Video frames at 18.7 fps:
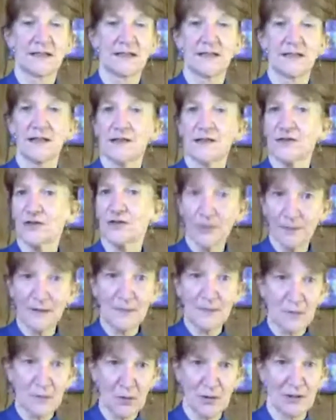there's a little
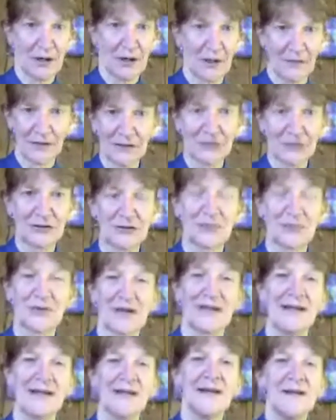bit more to the
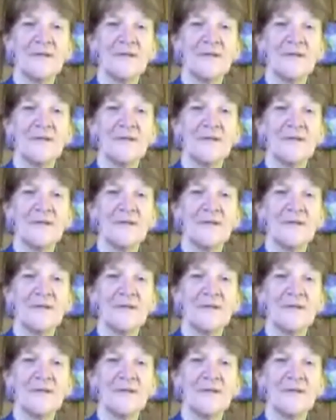story